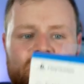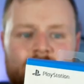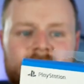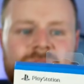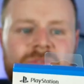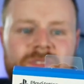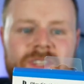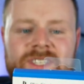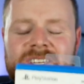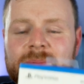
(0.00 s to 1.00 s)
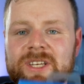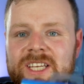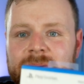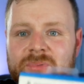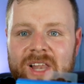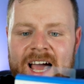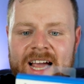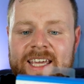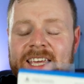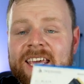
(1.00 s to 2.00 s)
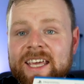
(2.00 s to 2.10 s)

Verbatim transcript: with this WD Black